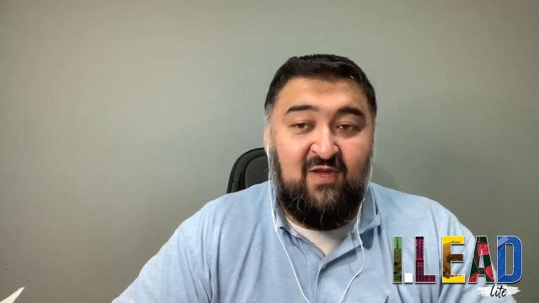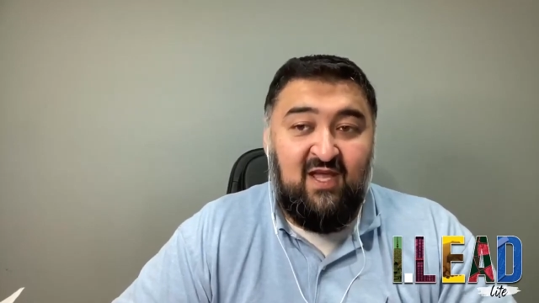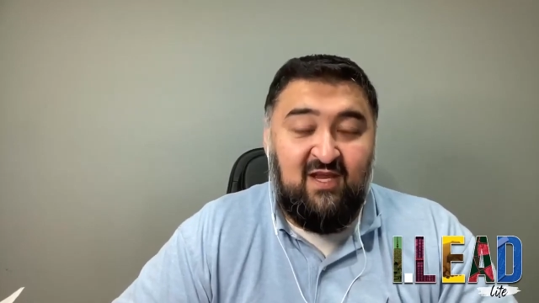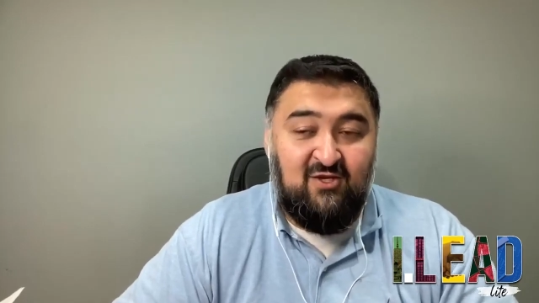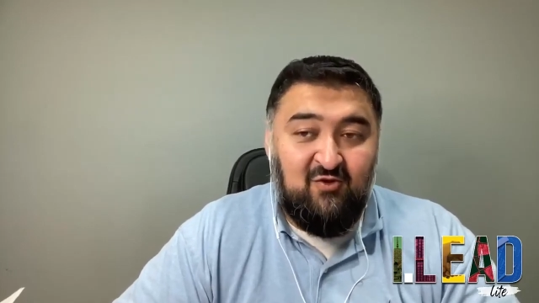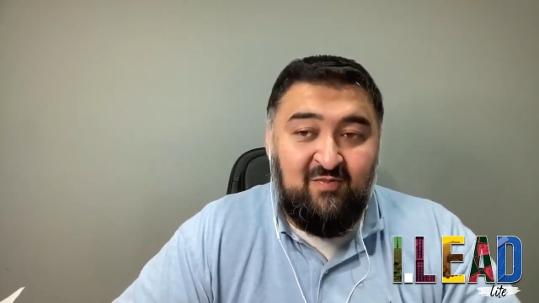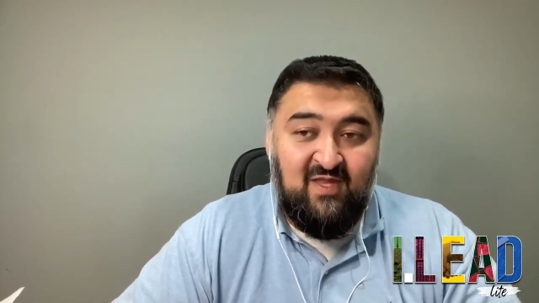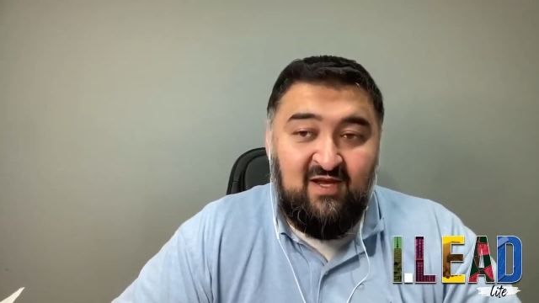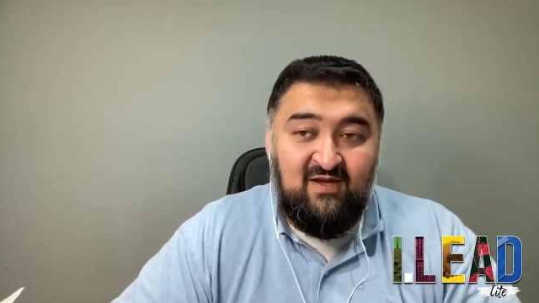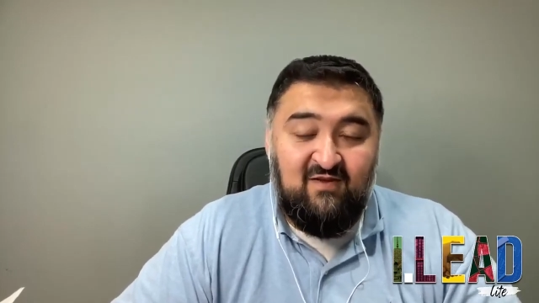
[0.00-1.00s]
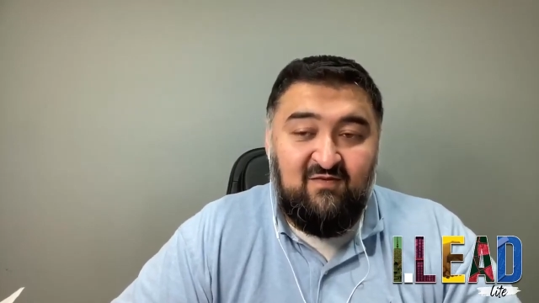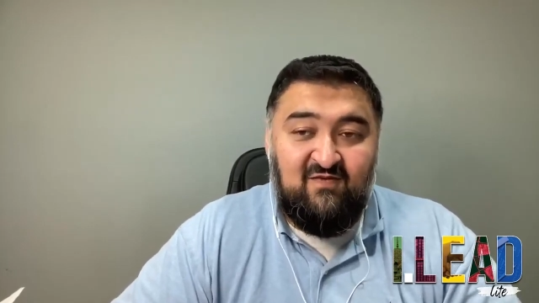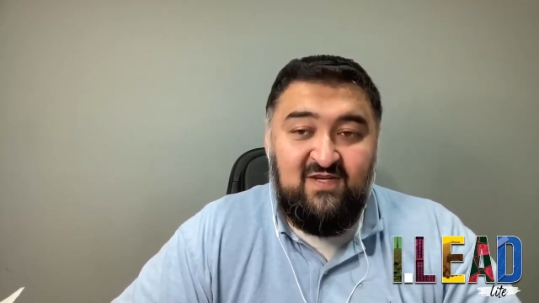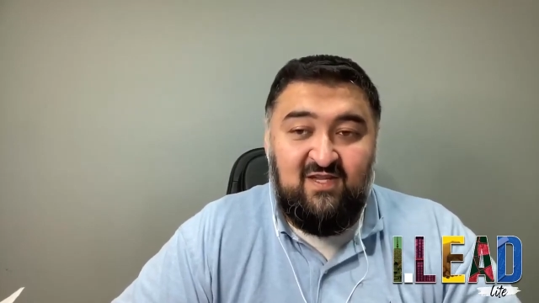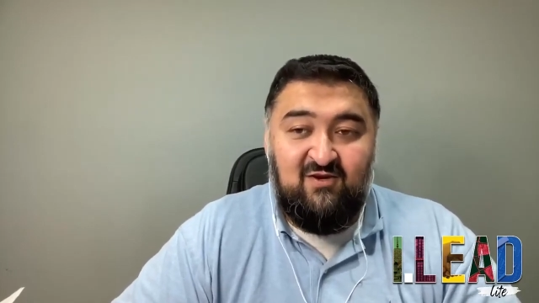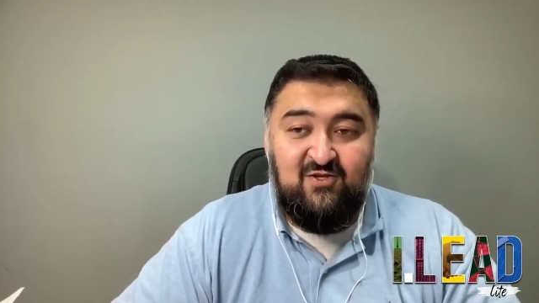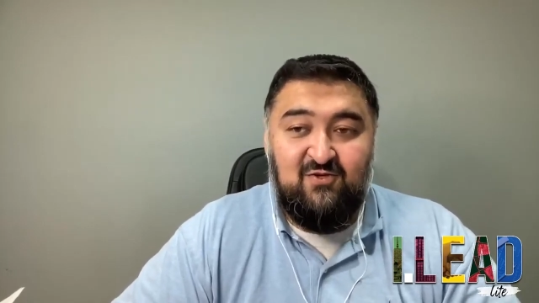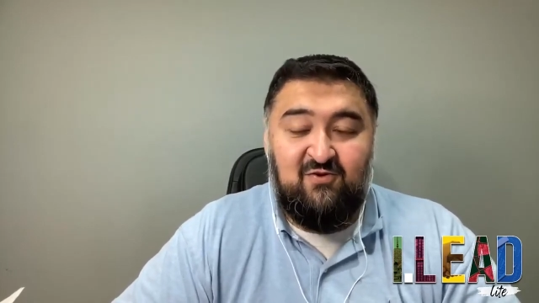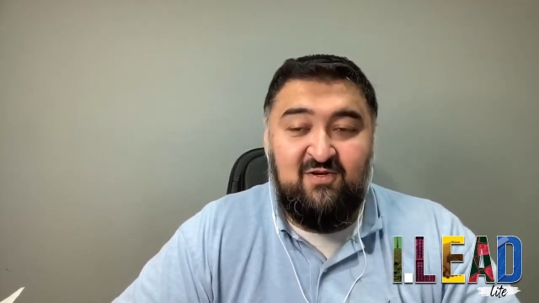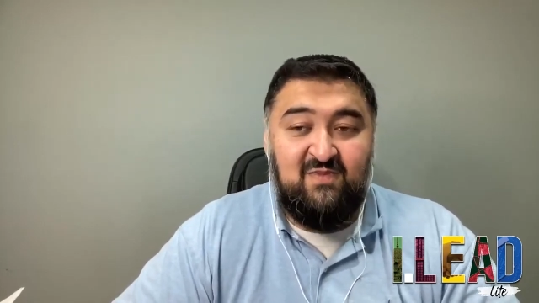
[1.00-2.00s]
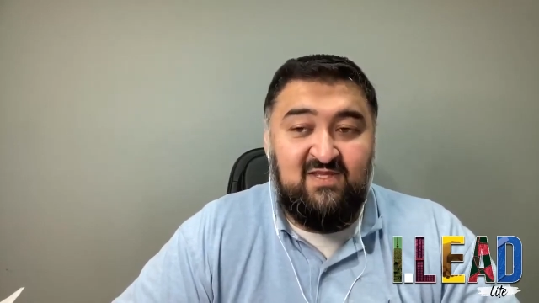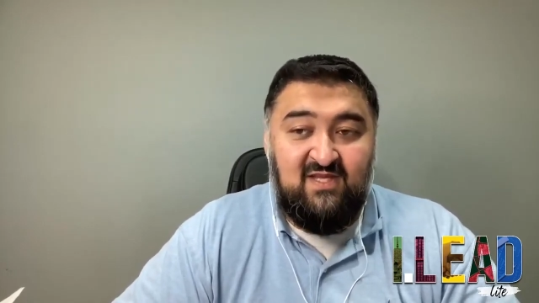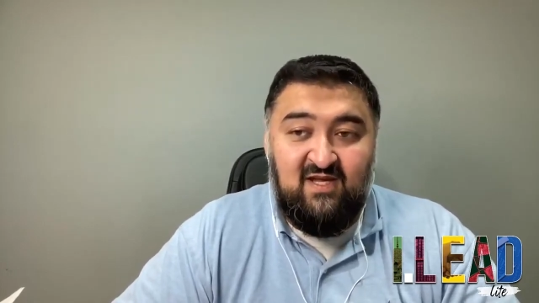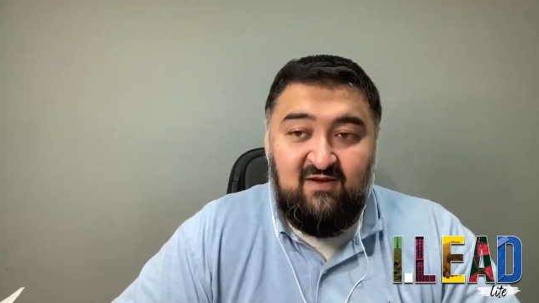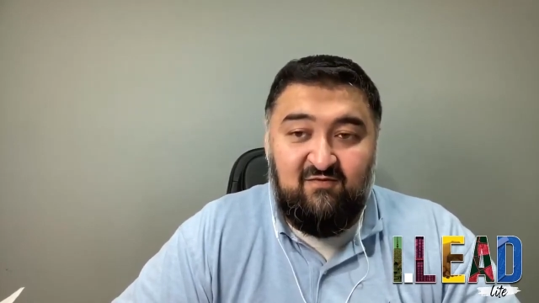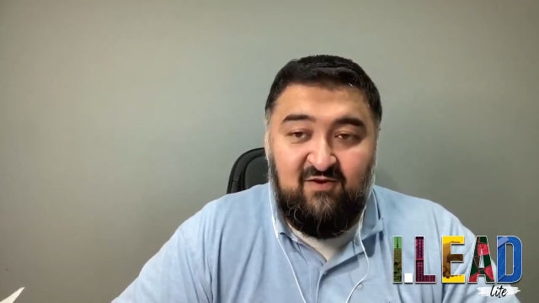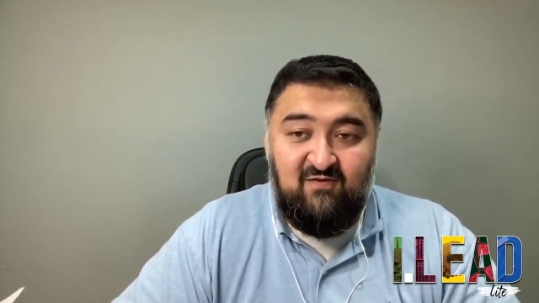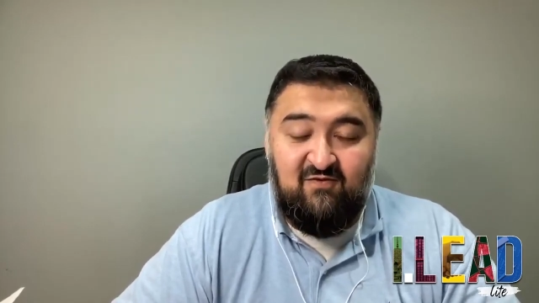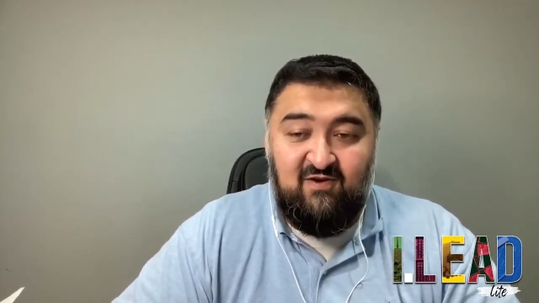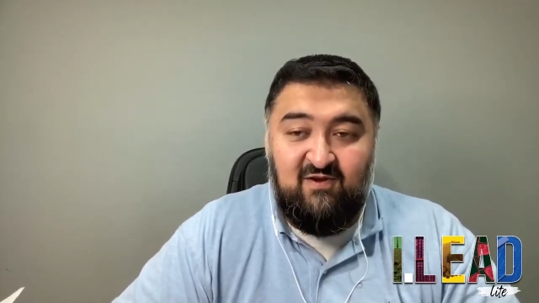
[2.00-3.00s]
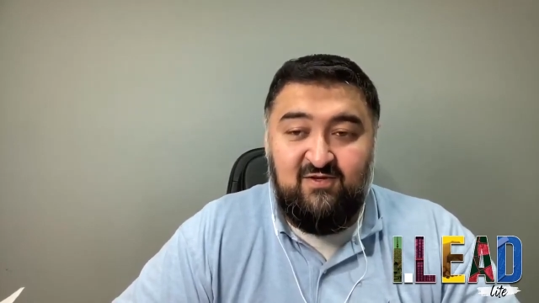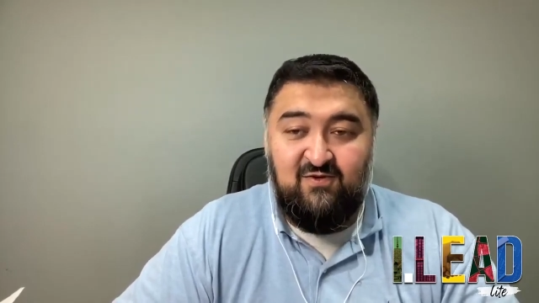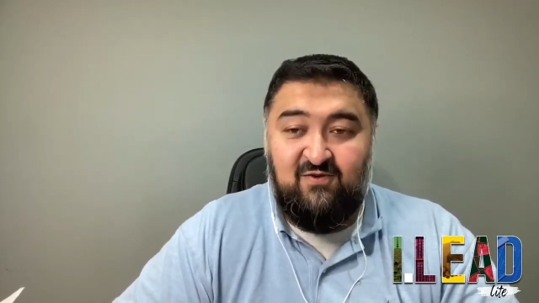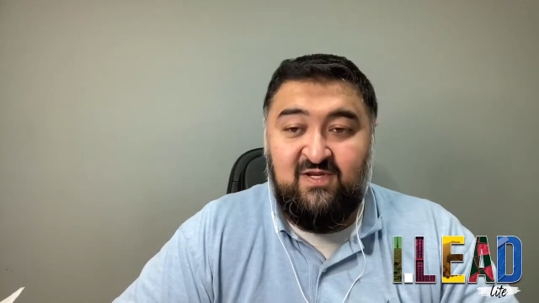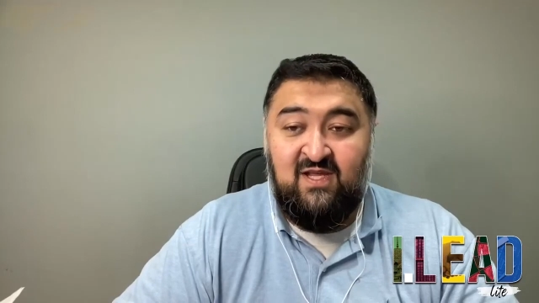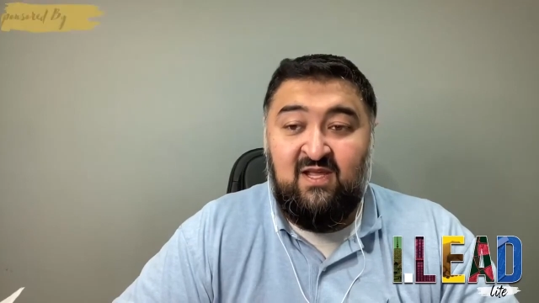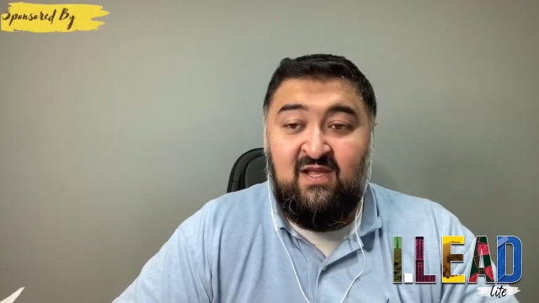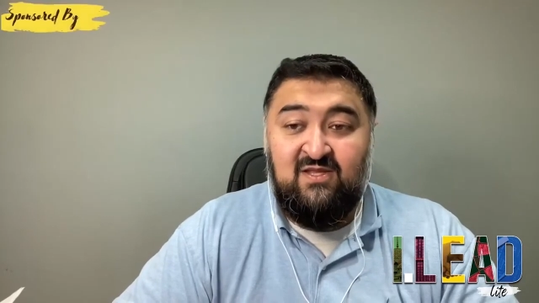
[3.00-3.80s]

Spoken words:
we had Yumna, 15 years old, Madiha, 44 years old,